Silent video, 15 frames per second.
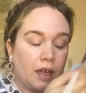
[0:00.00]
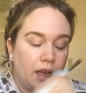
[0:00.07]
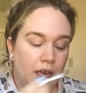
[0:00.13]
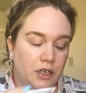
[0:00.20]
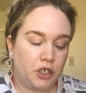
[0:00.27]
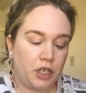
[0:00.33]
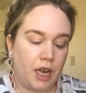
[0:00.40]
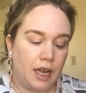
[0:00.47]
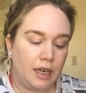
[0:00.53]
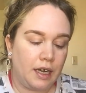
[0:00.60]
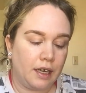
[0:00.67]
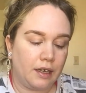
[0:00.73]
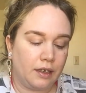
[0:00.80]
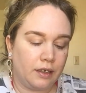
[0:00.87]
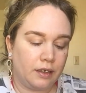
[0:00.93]
Hey,
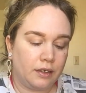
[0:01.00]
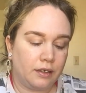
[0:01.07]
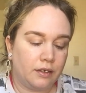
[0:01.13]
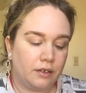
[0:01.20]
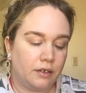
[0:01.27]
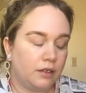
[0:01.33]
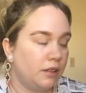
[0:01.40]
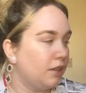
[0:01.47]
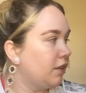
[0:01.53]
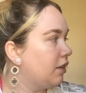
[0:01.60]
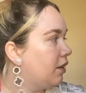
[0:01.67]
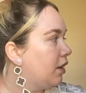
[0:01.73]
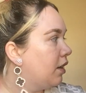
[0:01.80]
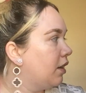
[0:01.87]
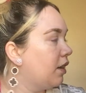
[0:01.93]
Shala!
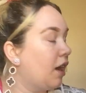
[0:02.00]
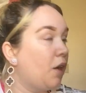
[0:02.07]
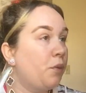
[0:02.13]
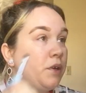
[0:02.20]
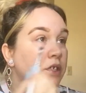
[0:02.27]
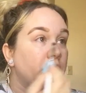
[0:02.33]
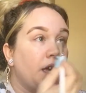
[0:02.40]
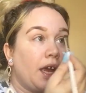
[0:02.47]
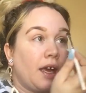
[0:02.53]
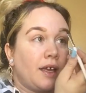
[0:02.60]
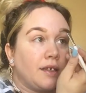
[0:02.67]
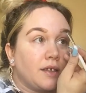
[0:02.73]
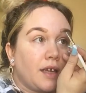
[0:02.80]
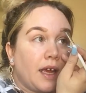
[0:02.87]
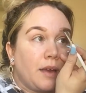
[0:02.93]
I wish
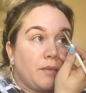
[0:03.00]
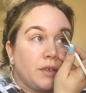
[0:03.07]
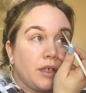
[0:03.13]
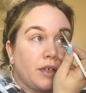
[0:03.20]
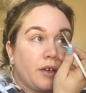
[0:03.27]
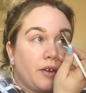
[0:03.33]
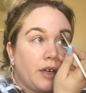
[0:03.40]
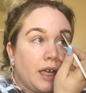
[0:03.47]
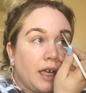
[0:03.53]
cats came to their